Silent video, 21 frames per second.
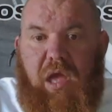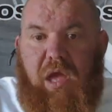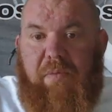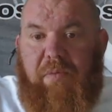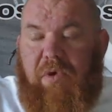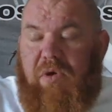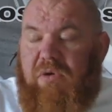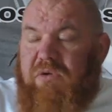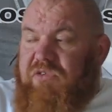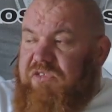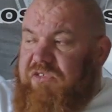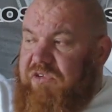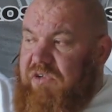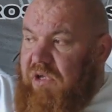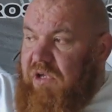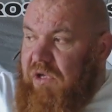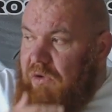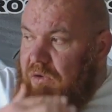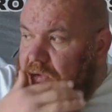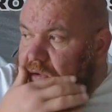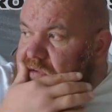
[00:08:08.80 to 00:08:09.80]
I'm
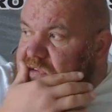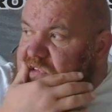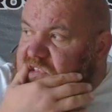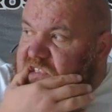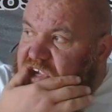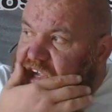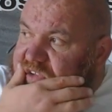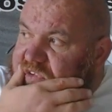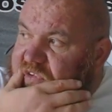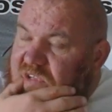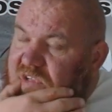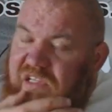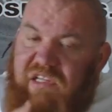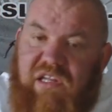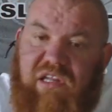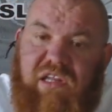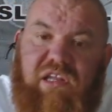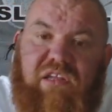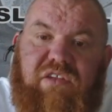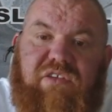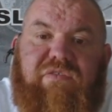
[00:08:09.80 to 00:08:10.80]
also scheduling
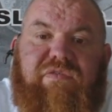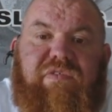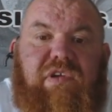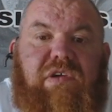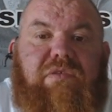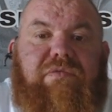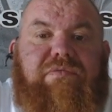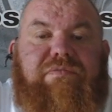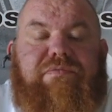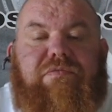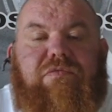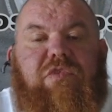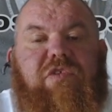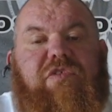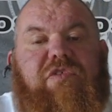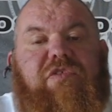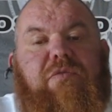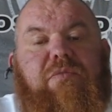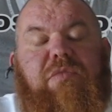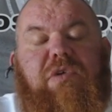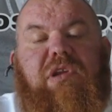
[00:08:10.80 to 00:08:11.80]
an interview with
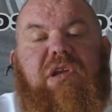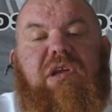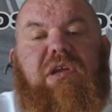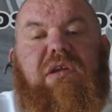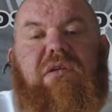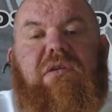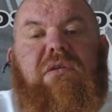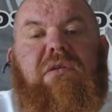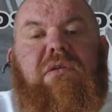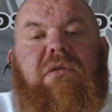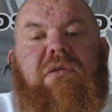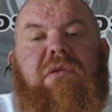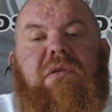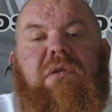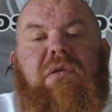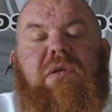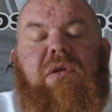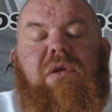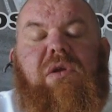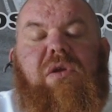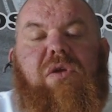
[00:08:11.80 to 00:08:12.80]
somebody
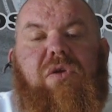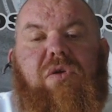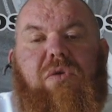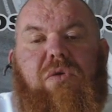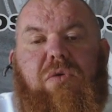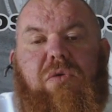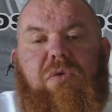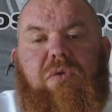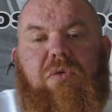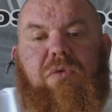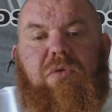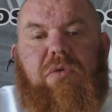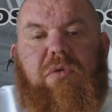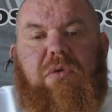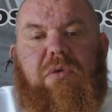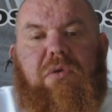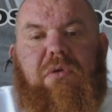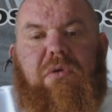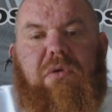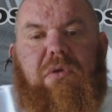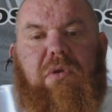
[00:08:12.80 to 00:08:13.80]
who
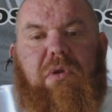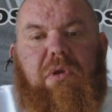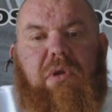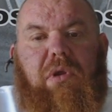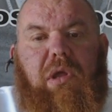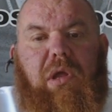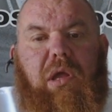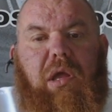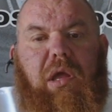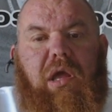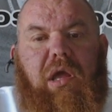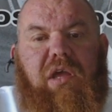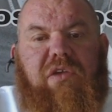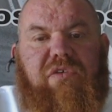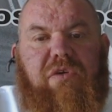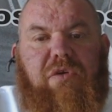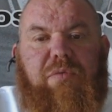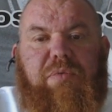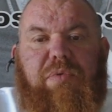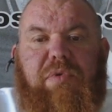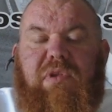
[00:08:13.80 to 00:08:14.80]
has
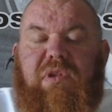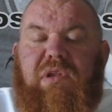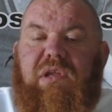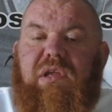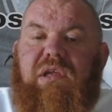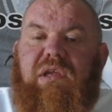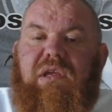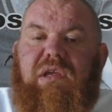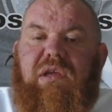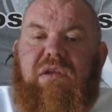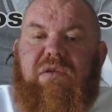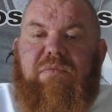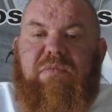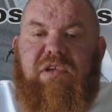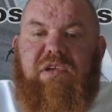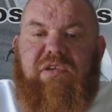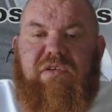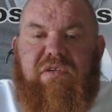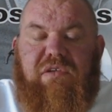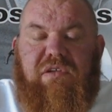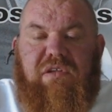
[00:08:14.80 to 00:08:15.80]
openly
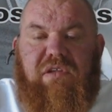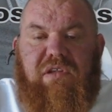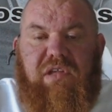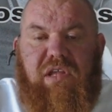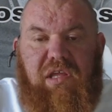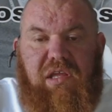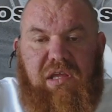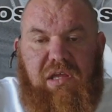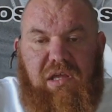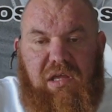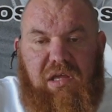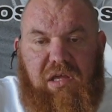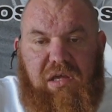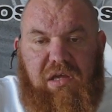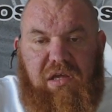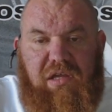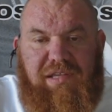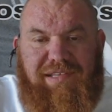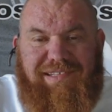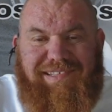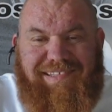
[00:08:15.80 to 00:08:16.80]
admitted that they
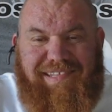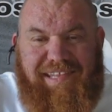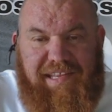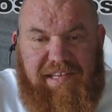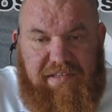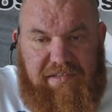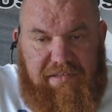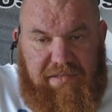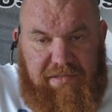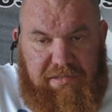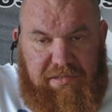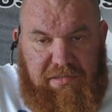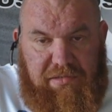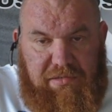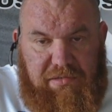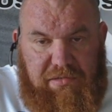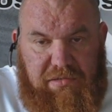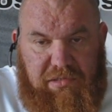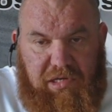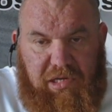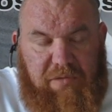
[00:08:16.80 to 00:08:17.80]
are addicted.
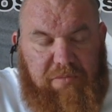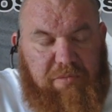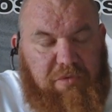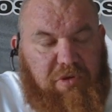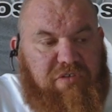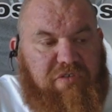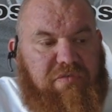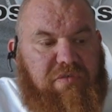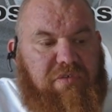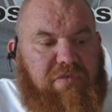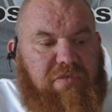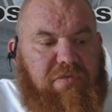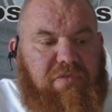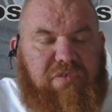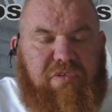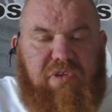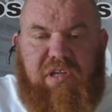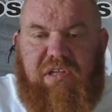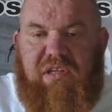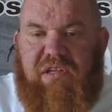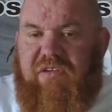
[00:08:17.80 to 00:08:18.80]
Now, most of us will
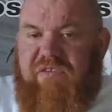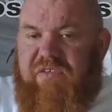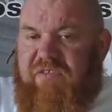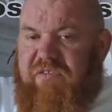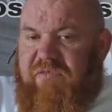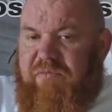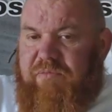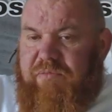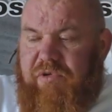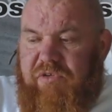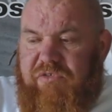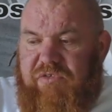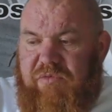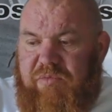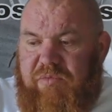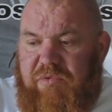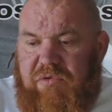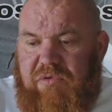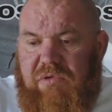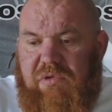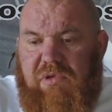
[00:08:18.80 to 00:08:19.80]
say that this isn't
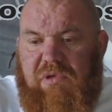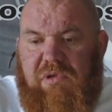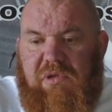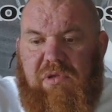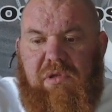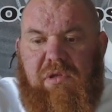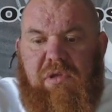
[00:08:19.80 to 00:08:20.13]
possible,